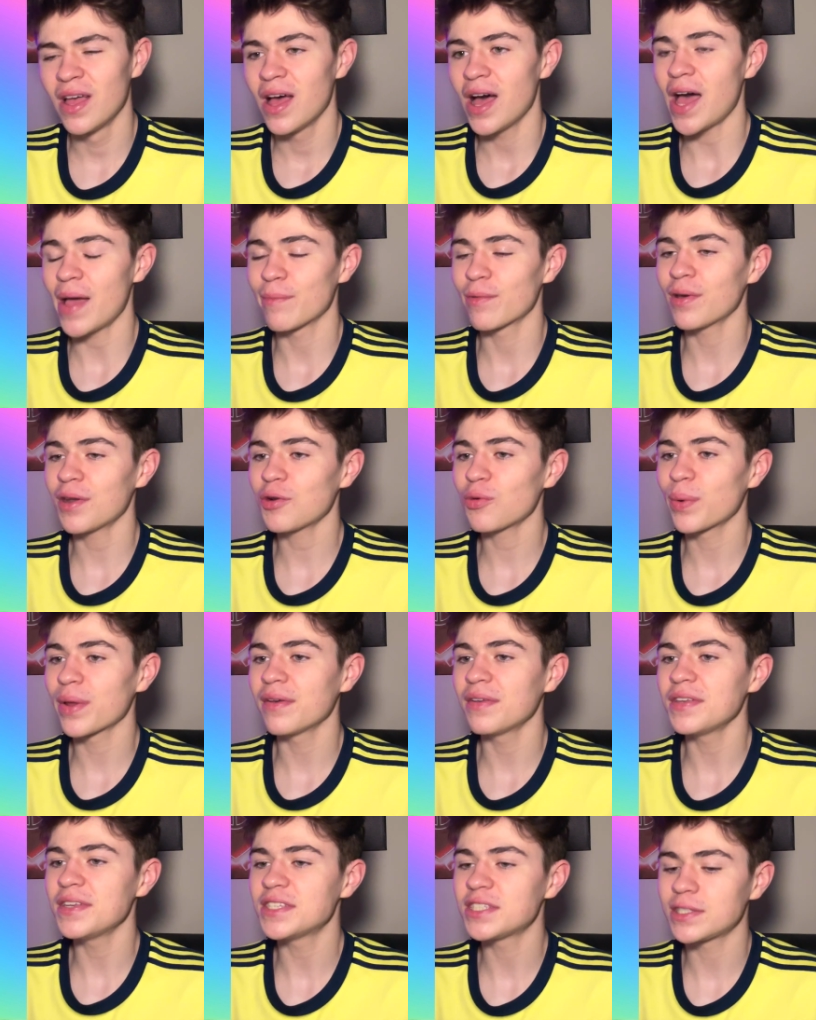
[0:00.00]
I'm going to
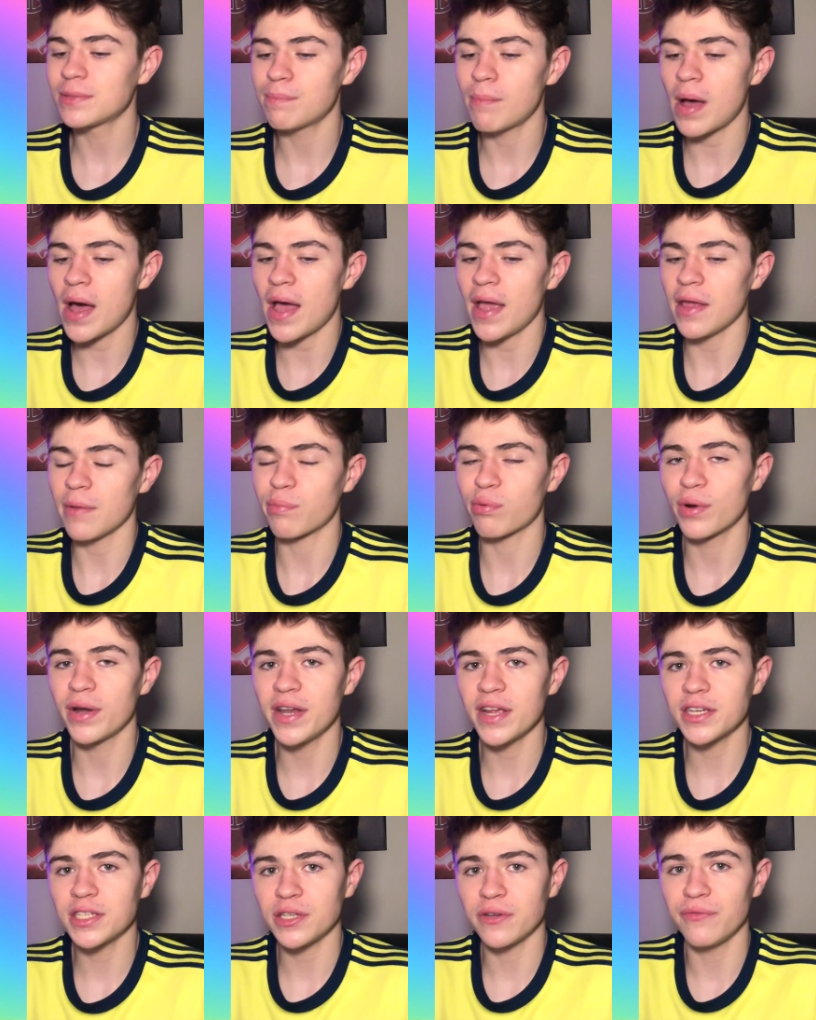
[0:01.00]
release my
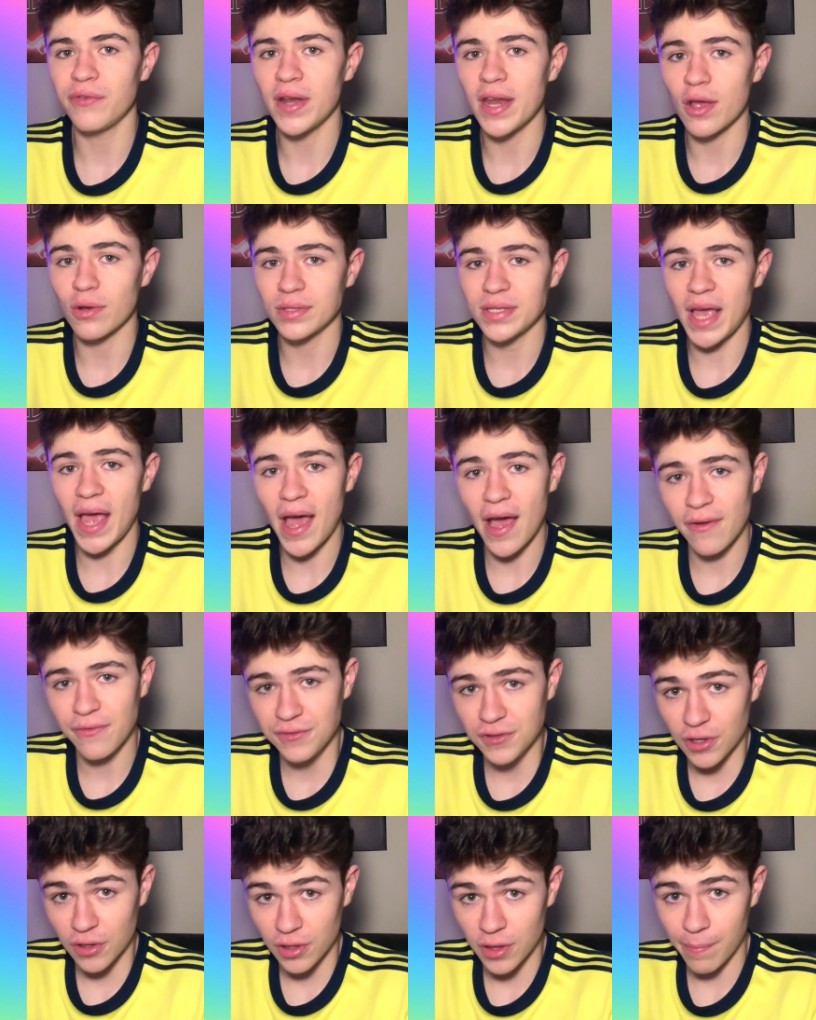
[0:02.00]
prediction videos
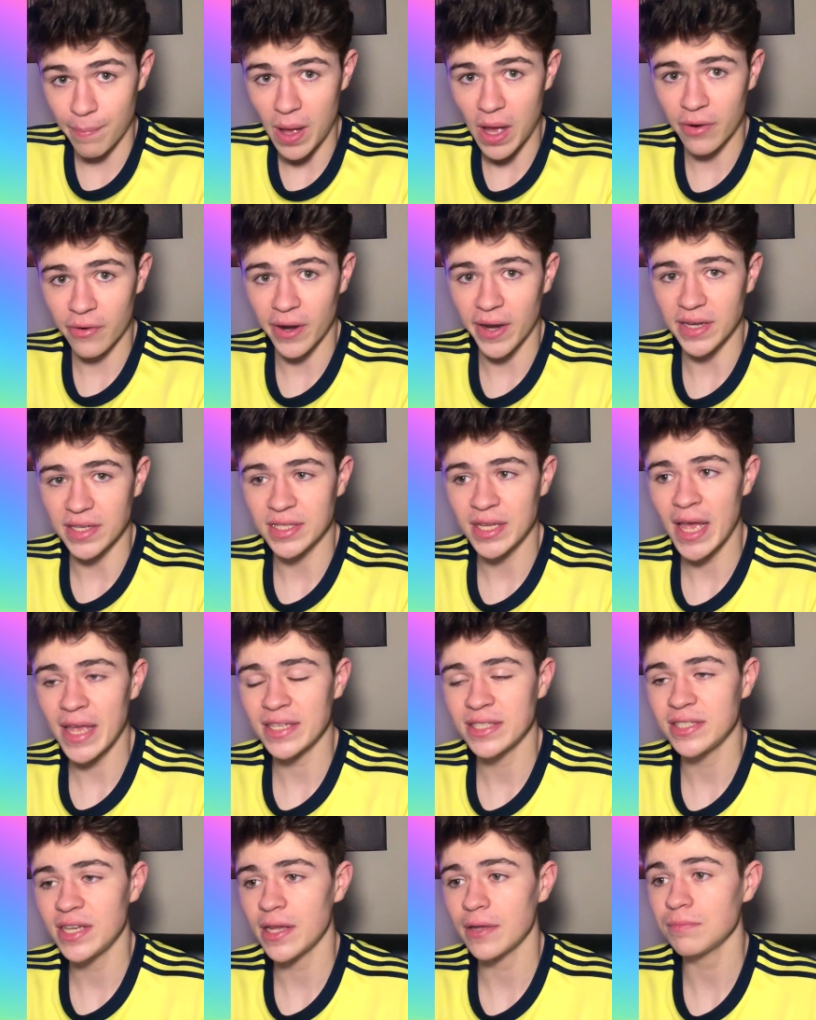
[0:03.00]
after the Bahrain
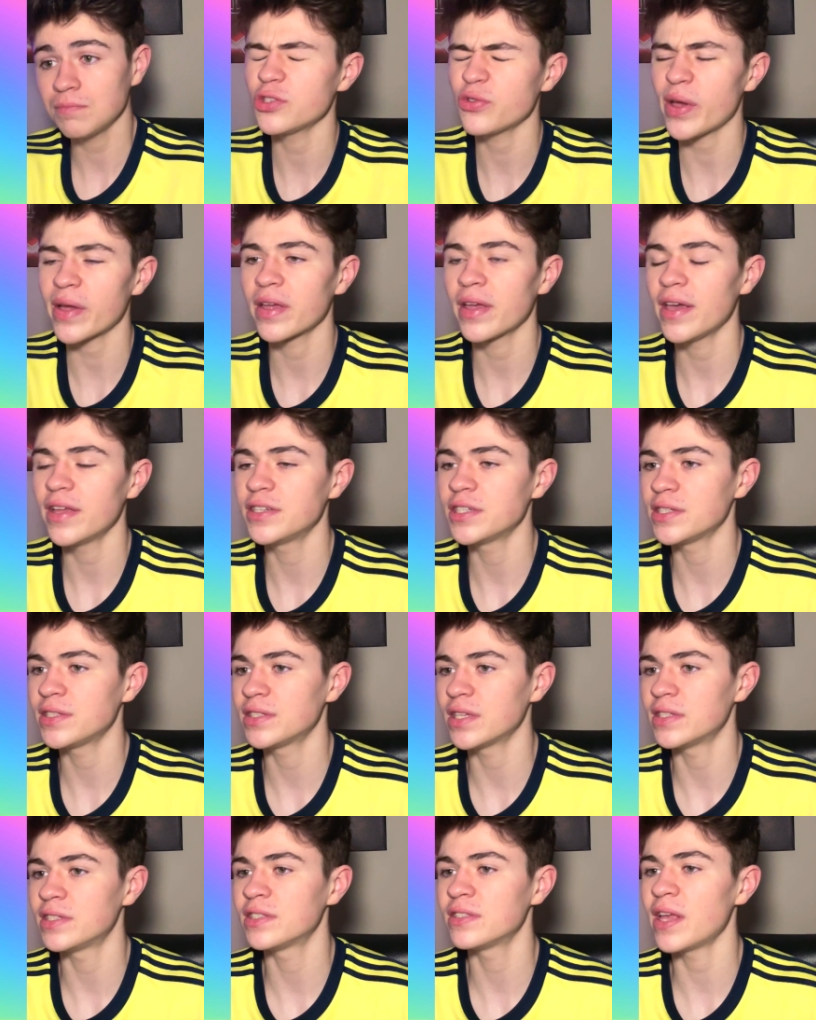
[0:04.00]
testing so I can get just
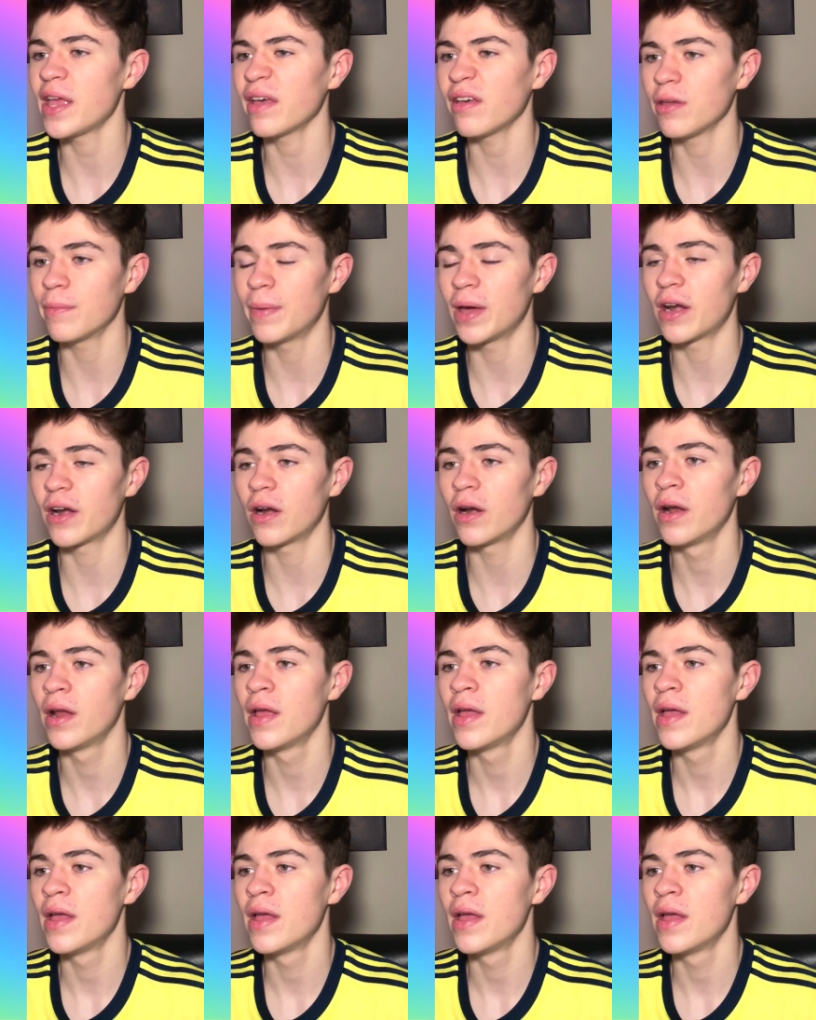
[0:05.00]
a slightly better